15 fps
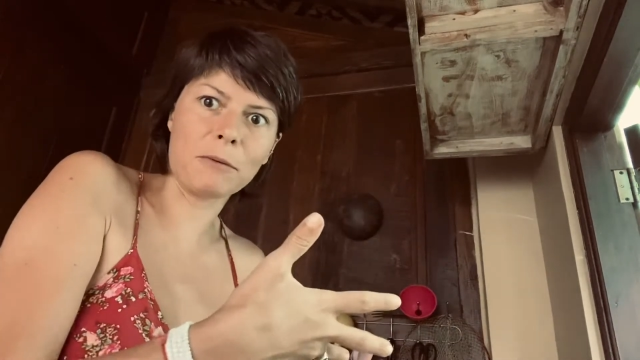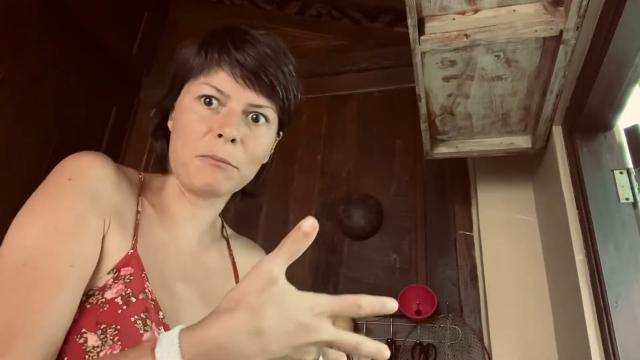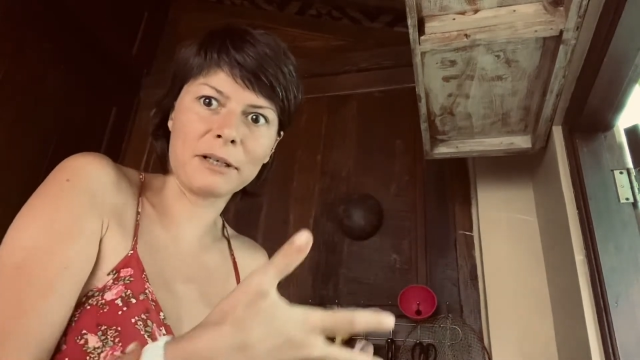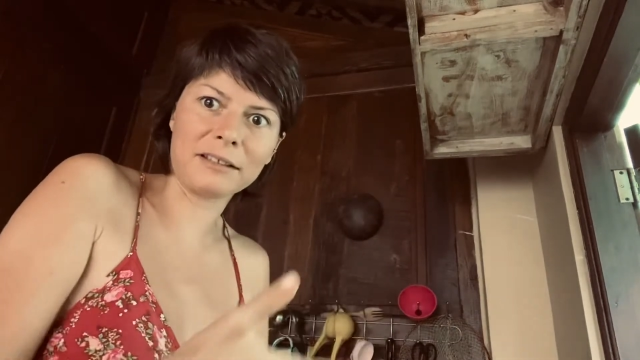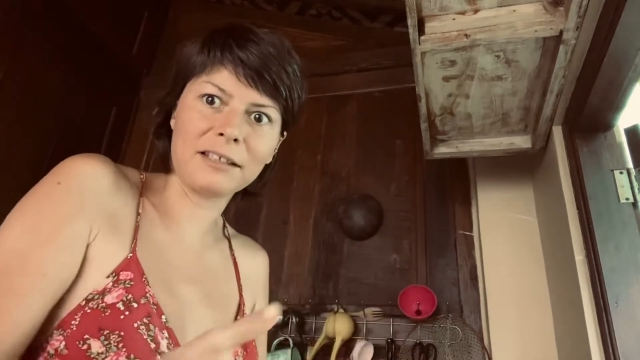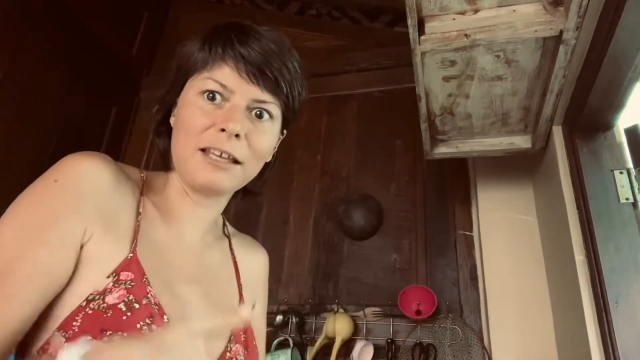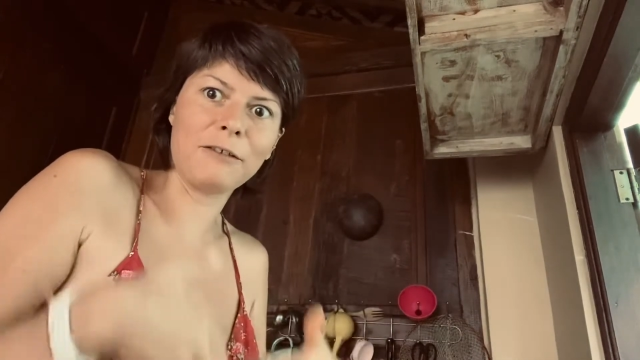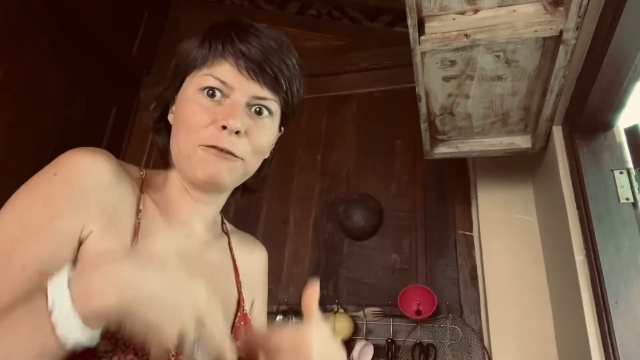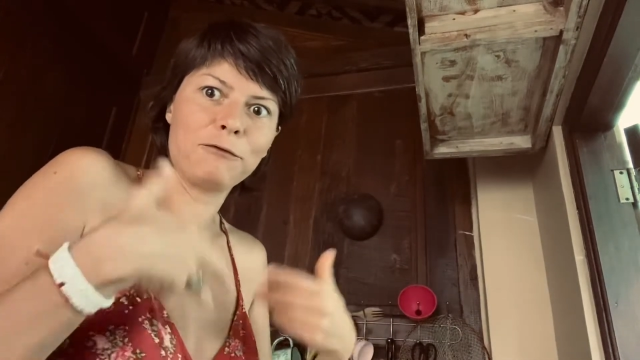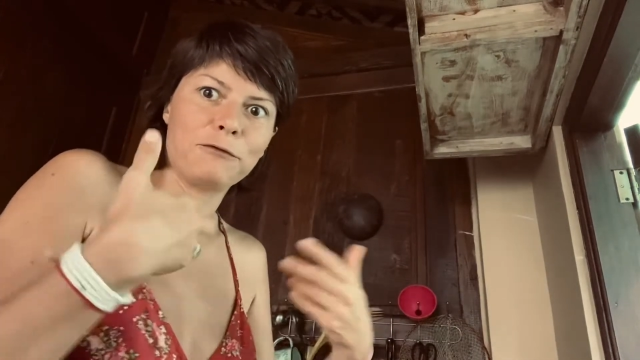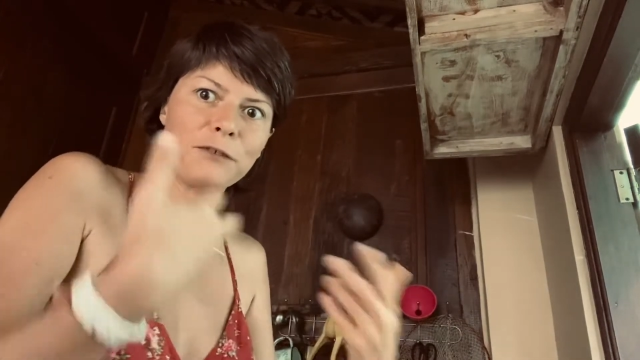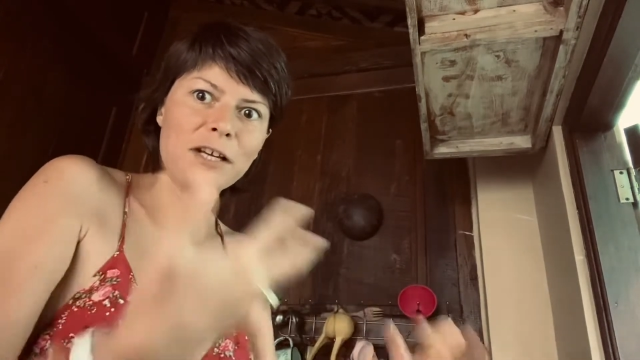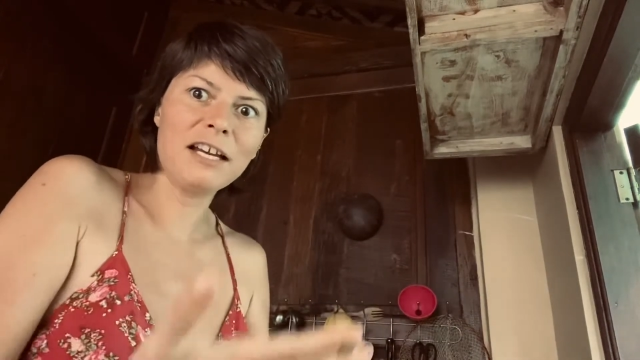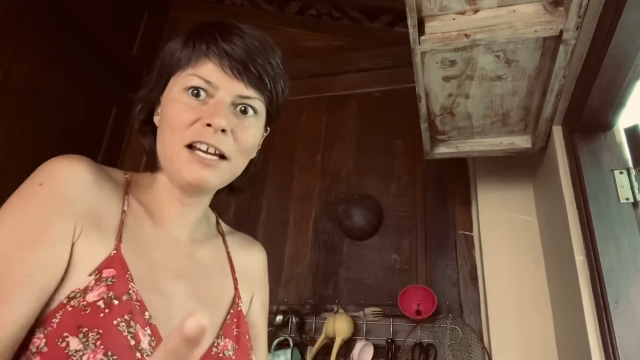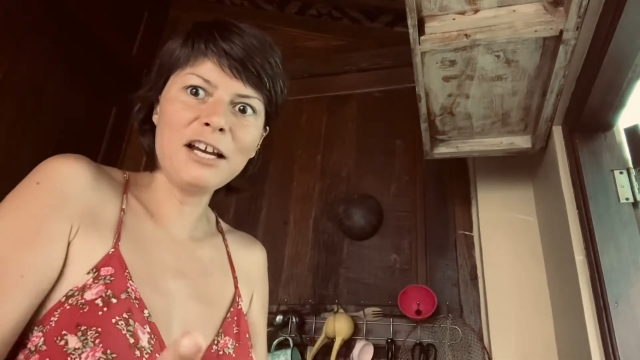But if
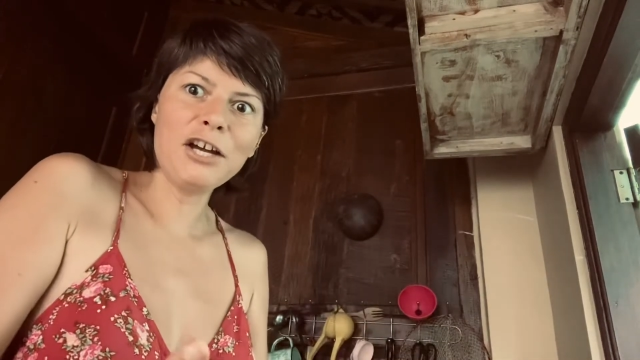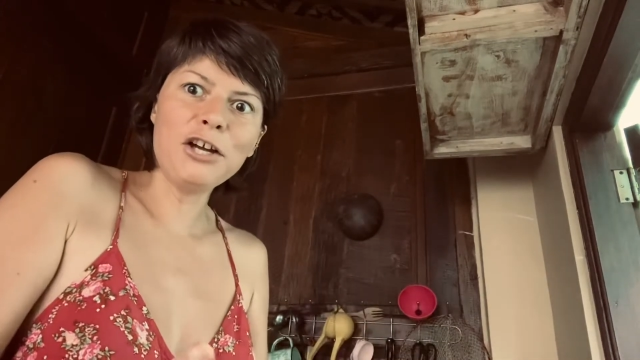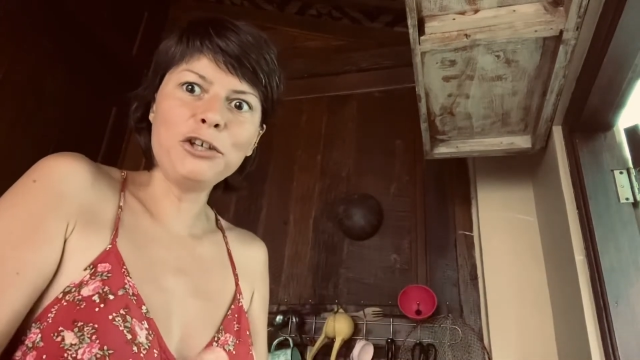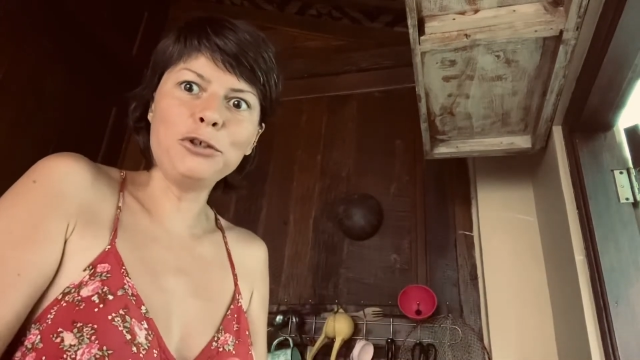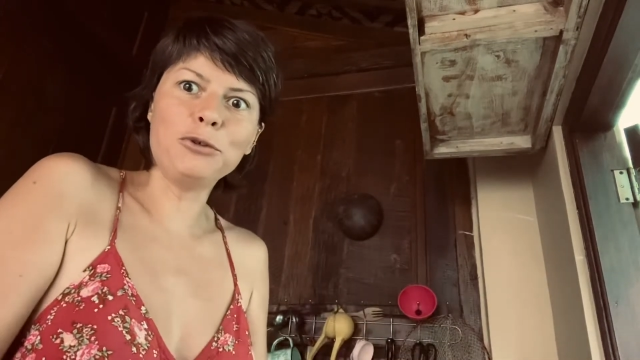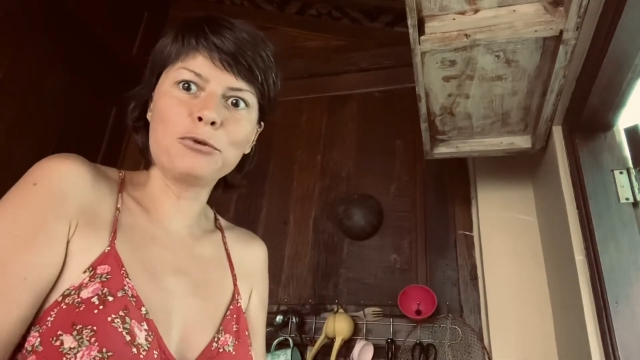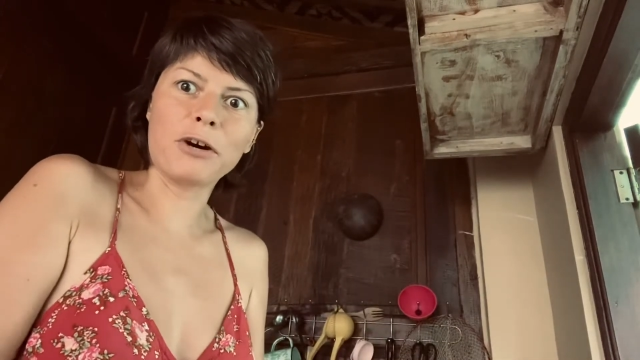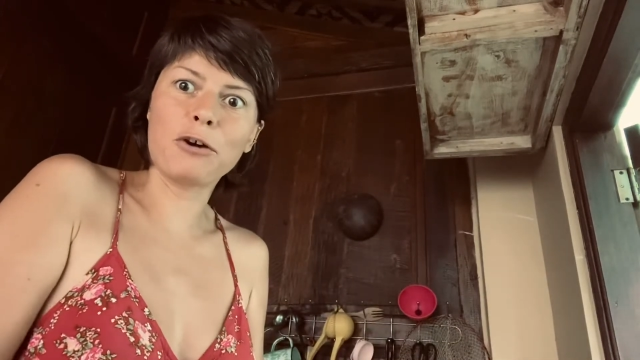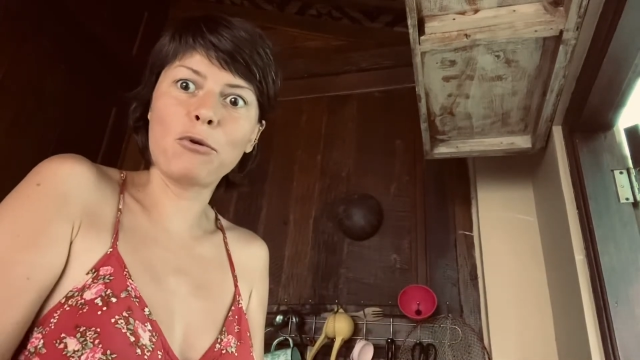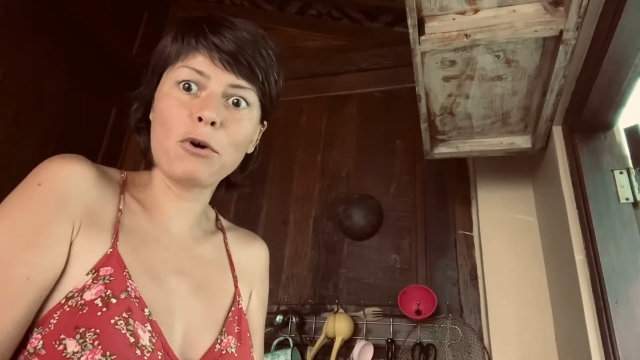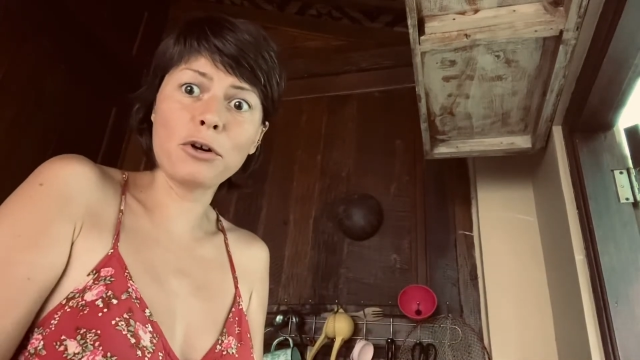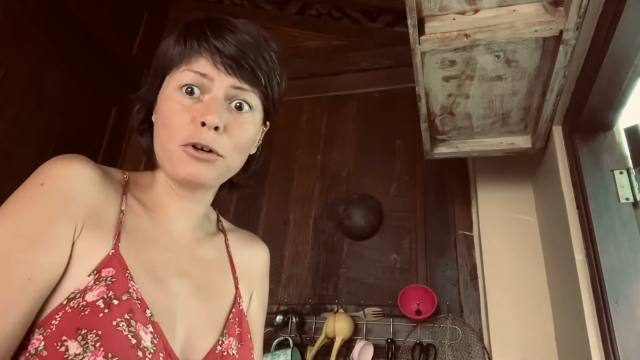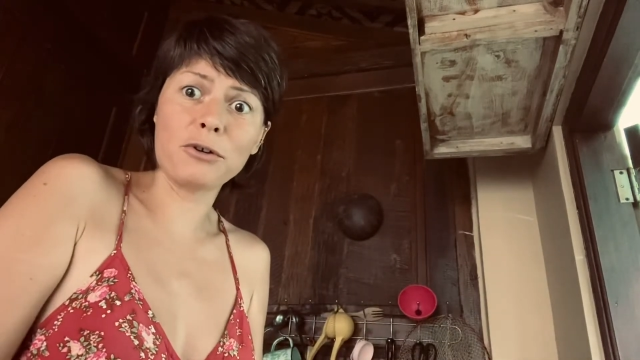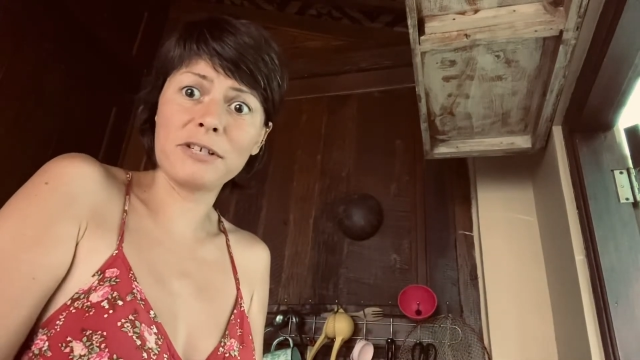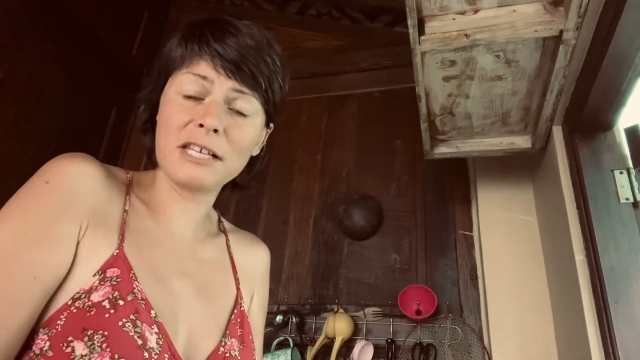you
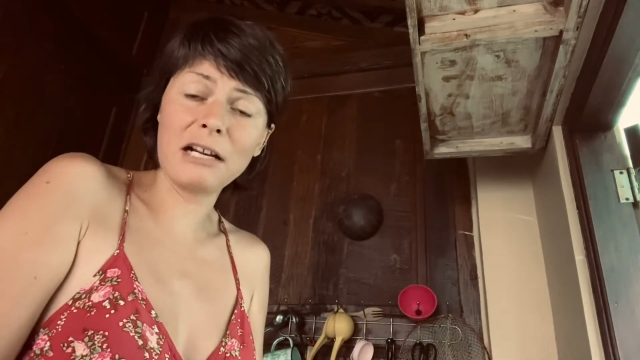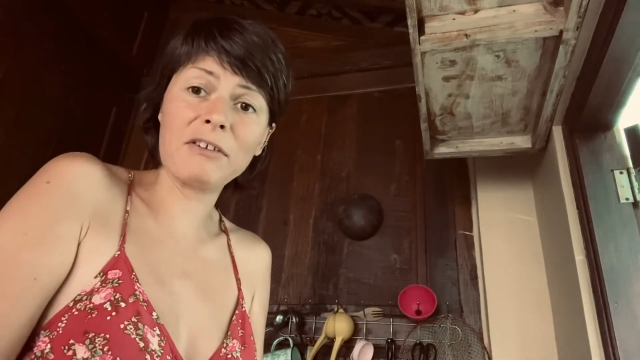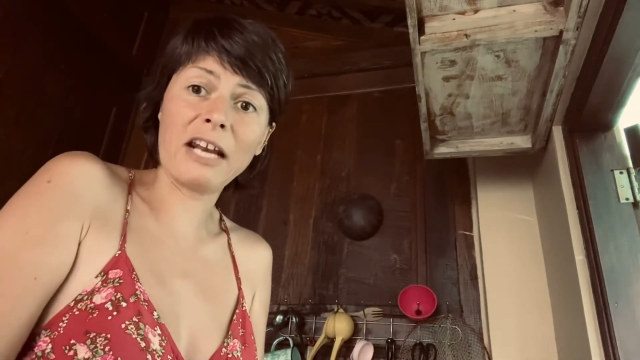record yourself,